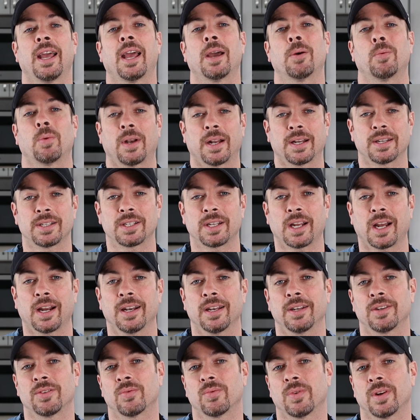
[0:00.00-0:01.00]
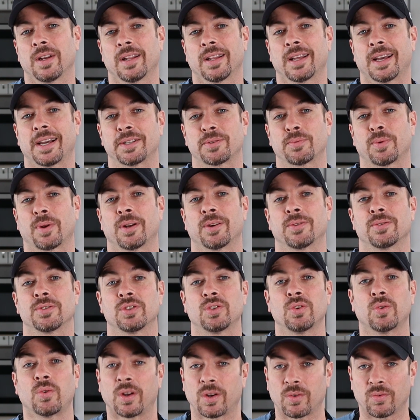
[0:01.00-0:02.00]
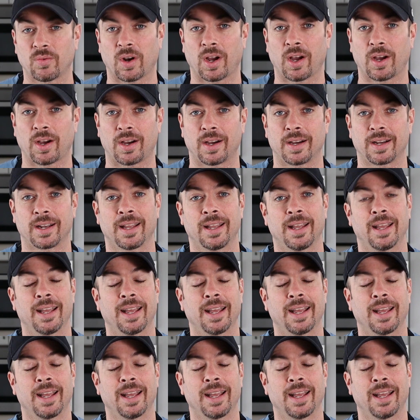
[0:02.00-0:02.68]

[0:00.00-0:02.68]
And when I started to realize what I was doing wrong,